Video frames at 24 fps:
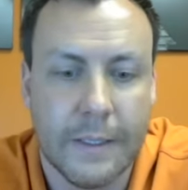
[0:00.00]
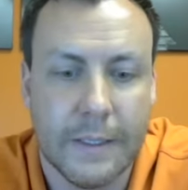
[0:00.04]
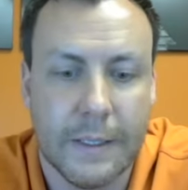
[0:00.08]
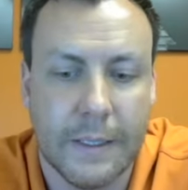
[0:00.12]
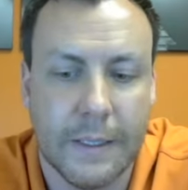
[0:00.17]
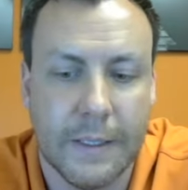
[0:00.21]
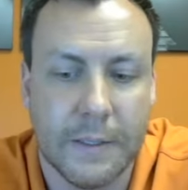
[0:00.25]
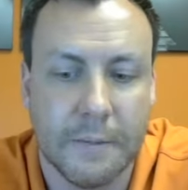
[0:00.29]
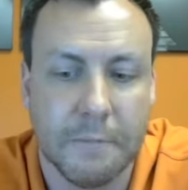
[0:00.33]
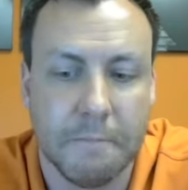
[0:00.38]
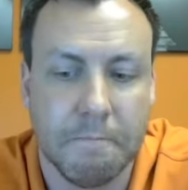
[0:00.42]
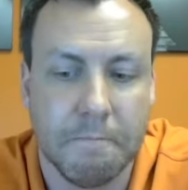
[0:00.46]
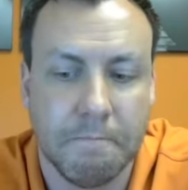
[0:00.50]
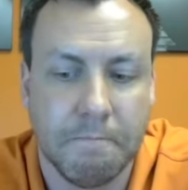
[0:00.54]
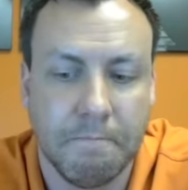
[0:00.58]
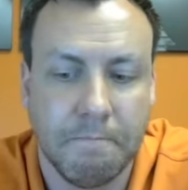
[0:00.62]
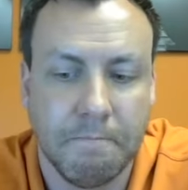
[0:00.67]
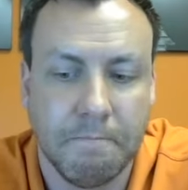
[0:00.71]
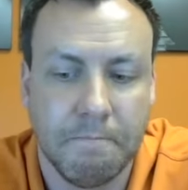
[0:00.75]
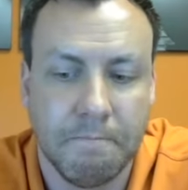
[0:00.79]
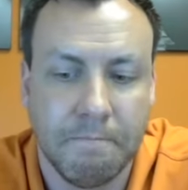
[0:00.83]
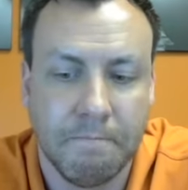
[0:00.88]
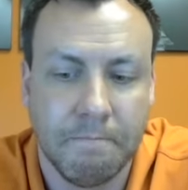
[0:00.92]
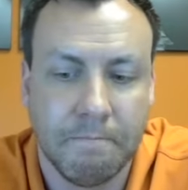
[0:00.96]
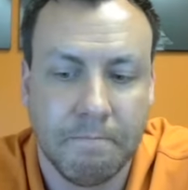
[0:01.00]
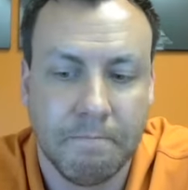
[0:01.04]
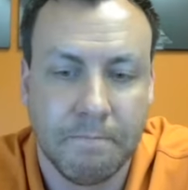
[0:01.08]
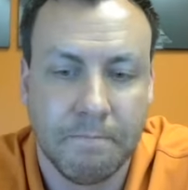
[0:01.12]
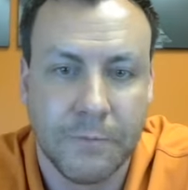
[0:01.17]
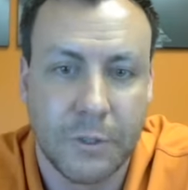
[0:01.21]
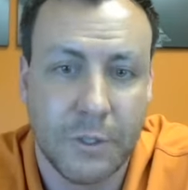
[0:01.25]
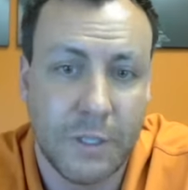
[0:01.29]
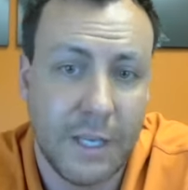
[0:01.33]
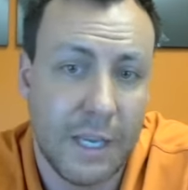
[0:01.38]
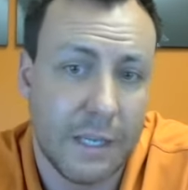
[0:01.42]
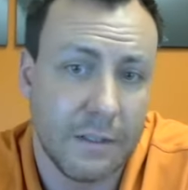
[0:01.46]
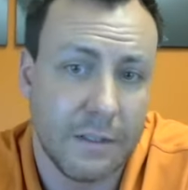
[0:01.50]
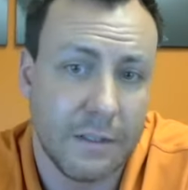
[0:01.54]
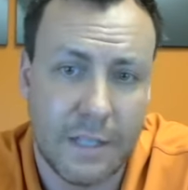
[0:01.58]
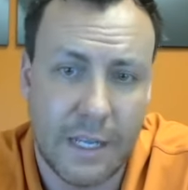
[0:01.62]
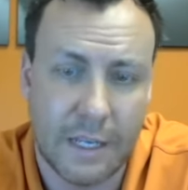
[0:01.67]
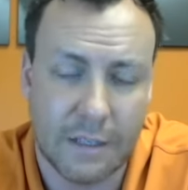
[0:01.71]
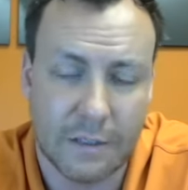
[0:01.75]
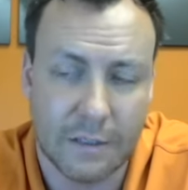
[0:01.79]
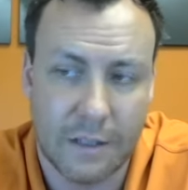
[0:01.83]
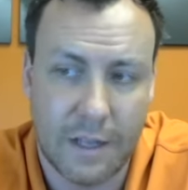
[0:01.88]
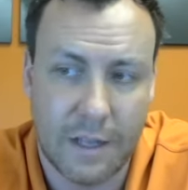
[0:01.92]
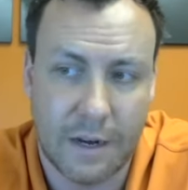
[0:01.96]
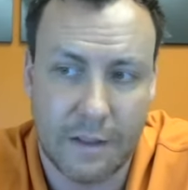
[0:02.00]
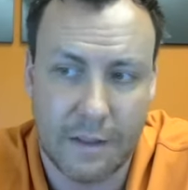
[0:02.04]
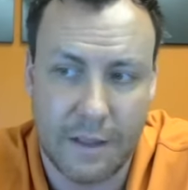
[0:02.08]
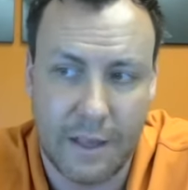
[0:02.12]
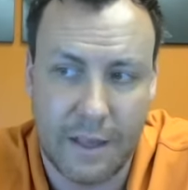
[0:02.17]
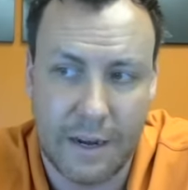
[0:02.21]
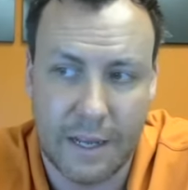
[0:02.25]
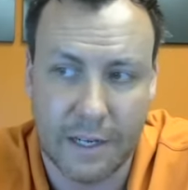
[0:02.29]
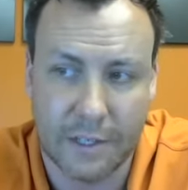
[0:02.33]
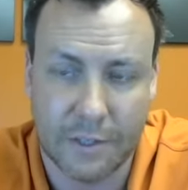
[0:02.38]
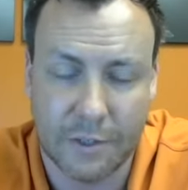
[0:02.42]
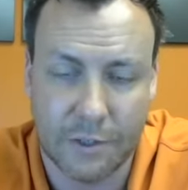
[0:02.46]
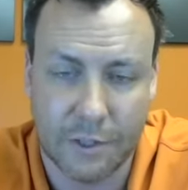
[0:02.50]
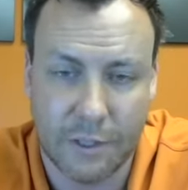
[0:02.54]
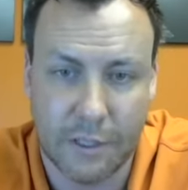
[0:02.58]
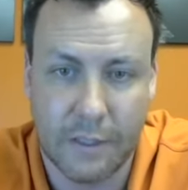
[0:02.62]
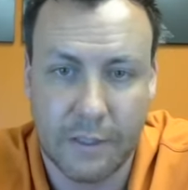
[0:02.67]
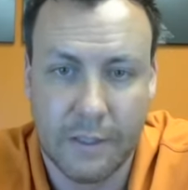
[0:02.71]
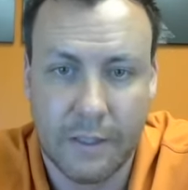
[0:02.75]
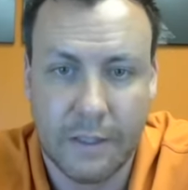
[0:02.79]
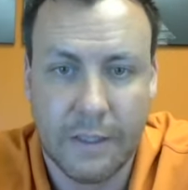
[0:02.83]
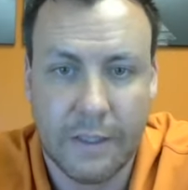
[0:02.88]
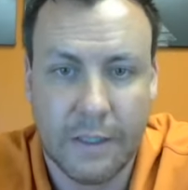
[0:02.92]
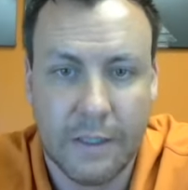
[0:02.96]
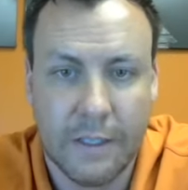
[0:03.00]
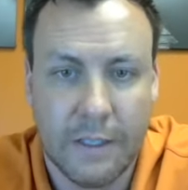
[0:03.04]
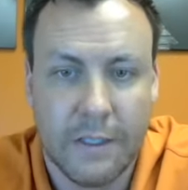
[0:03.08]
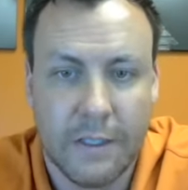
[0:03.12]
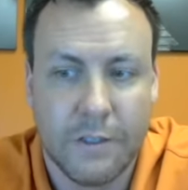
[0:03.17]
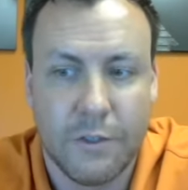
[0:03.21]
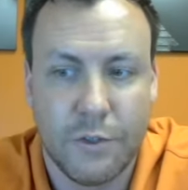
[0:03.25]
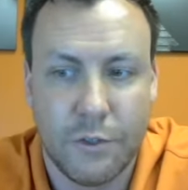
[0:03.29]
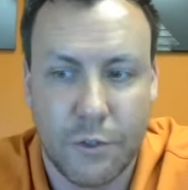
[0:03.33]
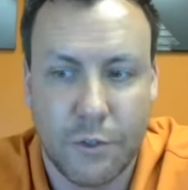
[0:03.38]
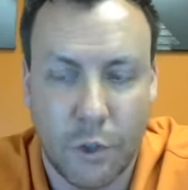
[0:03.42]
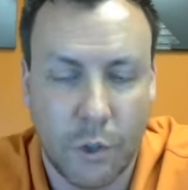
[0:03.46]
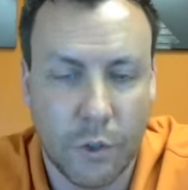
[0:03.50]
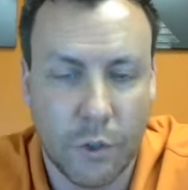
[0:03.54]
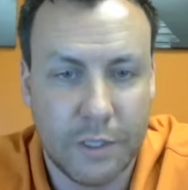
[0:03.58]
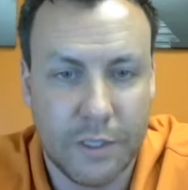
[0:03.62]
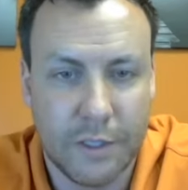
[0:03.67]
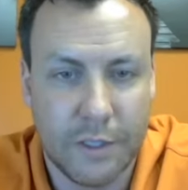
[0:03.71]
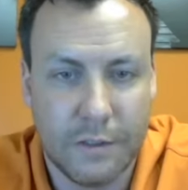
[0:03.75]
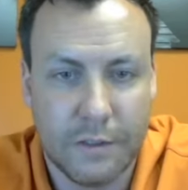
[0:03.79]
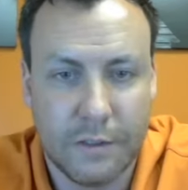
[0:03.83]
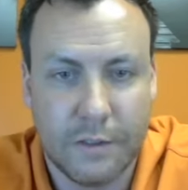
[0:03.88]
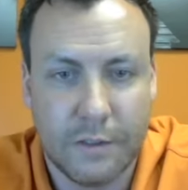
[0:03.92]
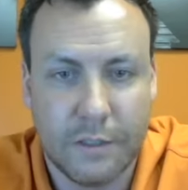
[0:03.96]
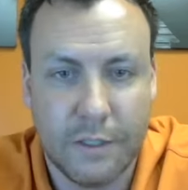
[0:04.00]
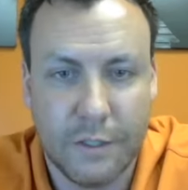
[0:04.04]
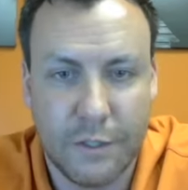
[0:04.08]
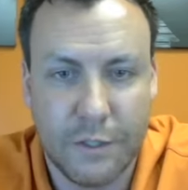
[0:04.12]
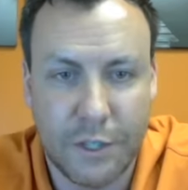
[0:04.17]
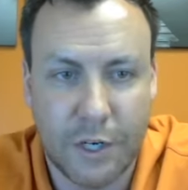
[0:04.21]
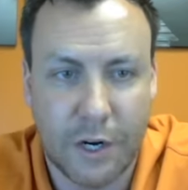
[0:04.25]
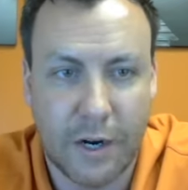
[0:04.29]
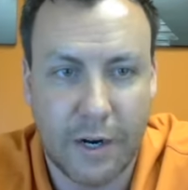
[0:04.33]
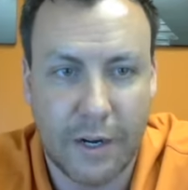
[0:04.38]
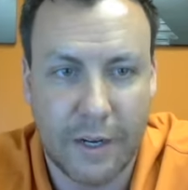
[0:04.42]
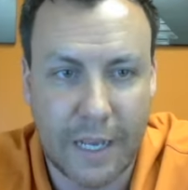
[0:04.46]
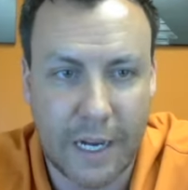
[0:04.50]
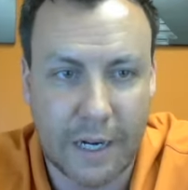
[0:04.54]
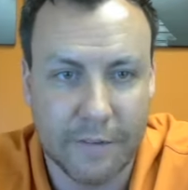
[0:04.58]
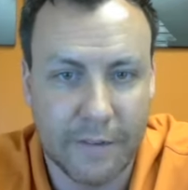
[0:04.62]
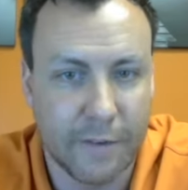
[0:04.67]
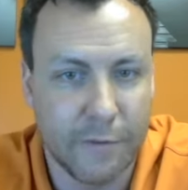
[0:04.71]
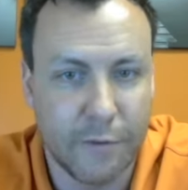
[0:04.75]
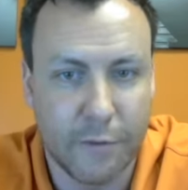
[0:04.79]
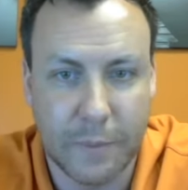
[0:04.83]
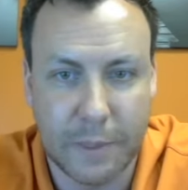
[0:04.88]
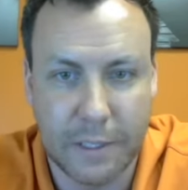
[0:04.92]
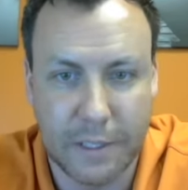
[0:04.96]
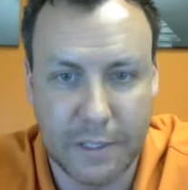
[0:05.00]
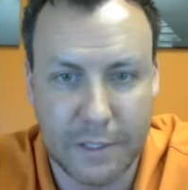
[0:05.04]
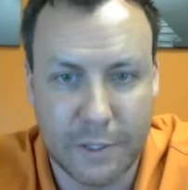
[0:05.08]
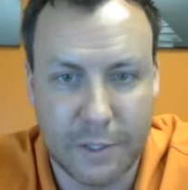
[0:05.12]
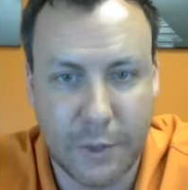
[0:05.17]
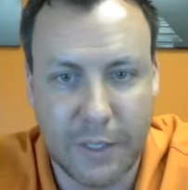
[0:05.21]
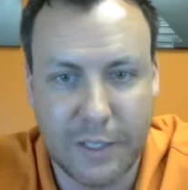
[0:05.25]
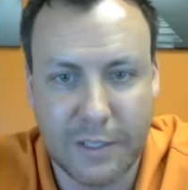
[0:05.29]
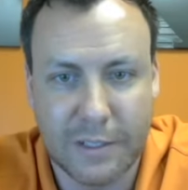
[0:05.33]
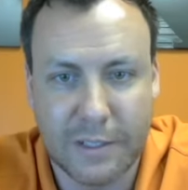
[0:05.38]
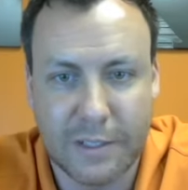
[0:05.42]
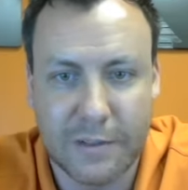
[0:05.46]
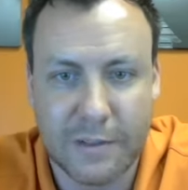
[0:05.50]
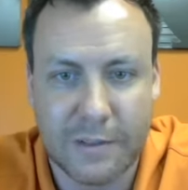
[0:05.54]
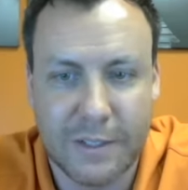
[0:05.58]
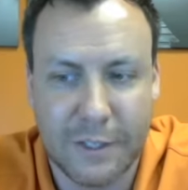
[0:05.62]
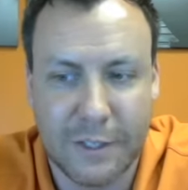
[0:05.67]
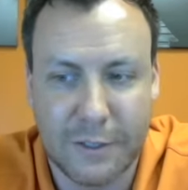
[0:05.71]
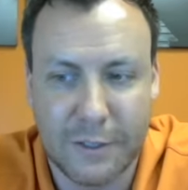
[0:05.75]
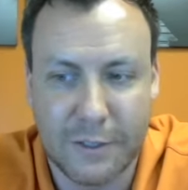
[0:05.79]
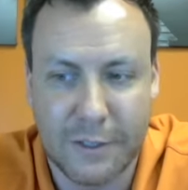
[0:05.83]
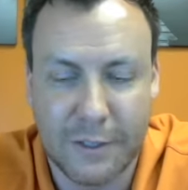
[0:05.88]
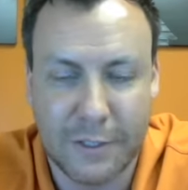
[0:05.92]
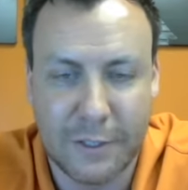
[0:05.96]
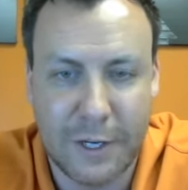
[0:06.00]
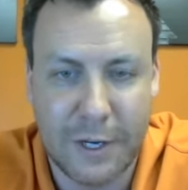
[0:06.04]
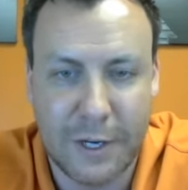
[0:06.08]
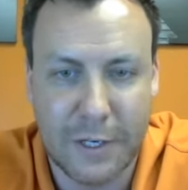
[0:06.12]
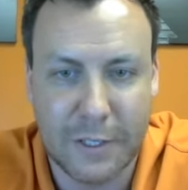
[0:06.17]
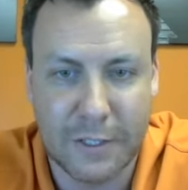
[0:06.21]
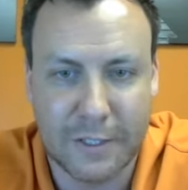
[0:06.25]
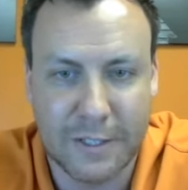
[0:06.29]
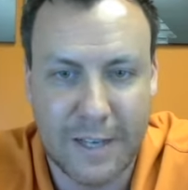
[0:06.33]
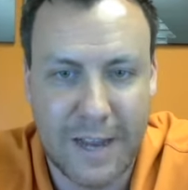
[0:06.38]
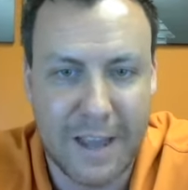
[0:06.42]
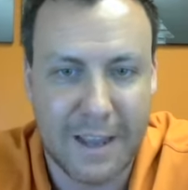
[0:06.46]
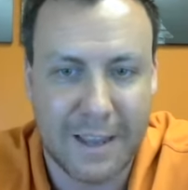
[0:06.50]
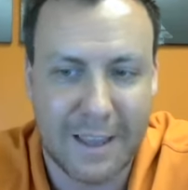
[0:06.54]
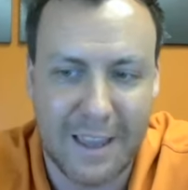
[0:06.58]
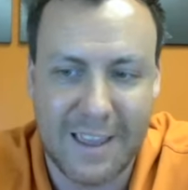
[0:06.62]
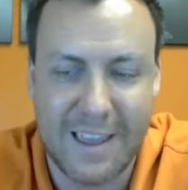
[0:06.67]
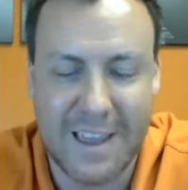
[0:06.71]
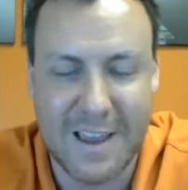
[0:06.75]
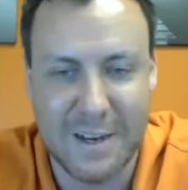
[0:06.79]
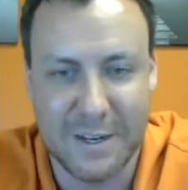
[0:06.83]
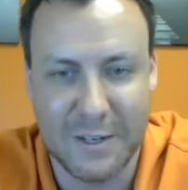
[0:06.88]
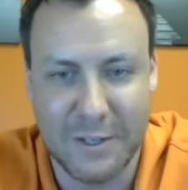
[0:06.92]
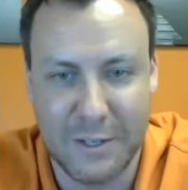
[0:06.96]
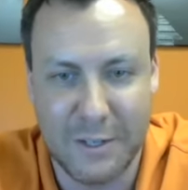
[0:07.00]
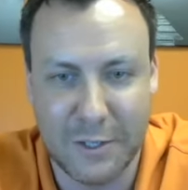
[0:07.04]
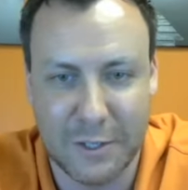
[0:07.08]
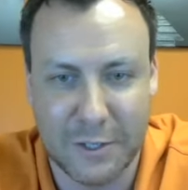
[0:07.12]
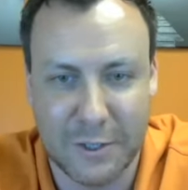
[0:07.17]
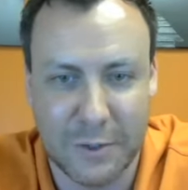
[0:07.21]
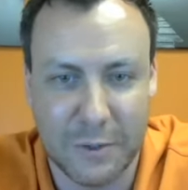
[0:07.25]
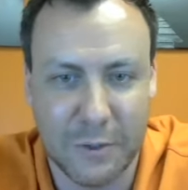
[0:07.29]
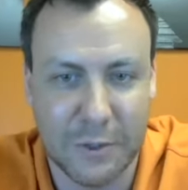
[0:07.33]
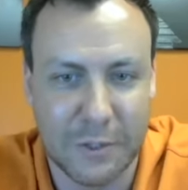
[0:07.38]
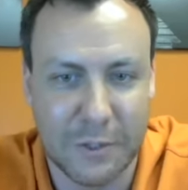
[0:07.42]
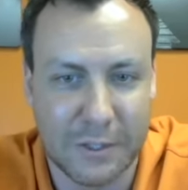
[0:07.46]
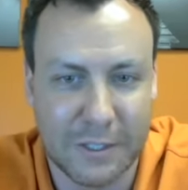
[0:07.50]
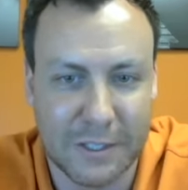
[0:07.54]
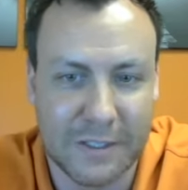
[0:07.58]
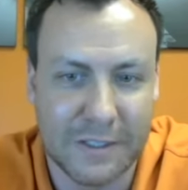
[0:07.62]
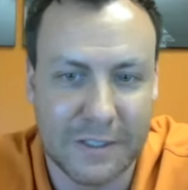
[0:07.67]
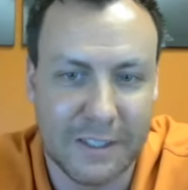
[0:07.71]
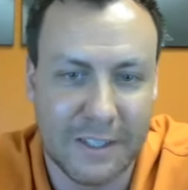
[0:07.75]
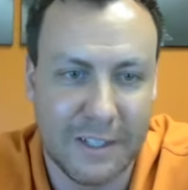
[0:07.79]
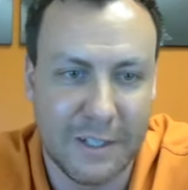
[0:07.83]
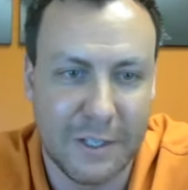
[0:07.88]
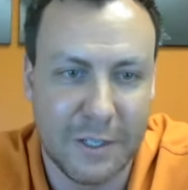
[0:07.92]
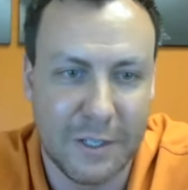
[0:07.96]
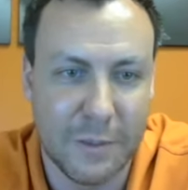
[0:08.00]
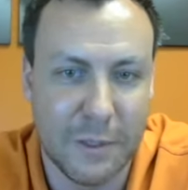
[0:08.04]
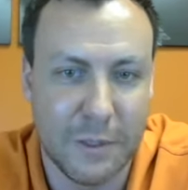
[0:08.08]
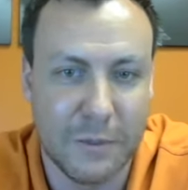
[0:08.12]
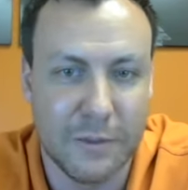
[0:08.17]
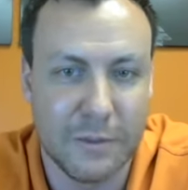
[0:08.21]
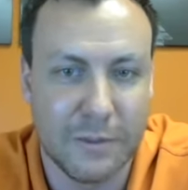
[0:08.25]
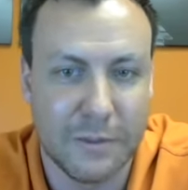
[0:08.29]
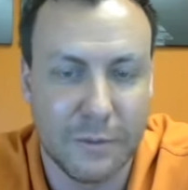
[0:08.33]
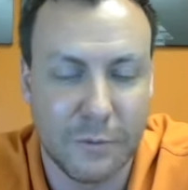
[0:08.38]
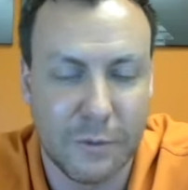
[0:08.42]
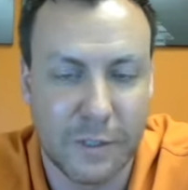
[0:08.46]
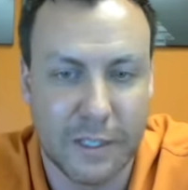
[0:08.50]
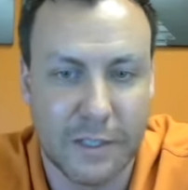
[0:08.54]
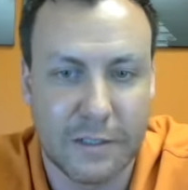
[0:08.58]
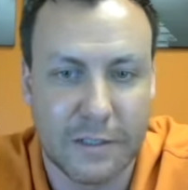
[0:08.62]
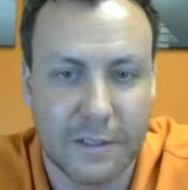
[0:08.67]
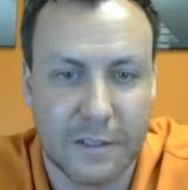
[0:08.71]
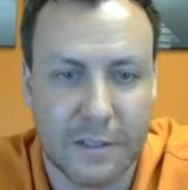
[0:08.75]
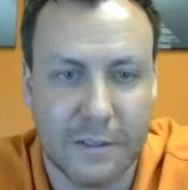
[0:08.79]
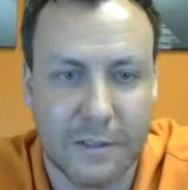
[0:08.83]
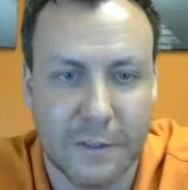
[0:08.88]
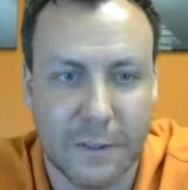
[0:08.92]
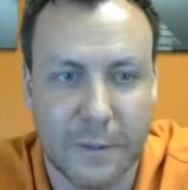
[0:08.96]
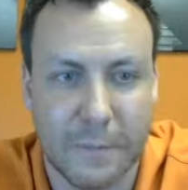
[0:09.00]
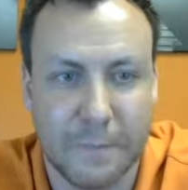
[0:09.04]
Um, so yeah, it just takes a lot of that extra jolt and jarring out of everybody's joints, your dog's neck and your shoulder and elbow and wrist. So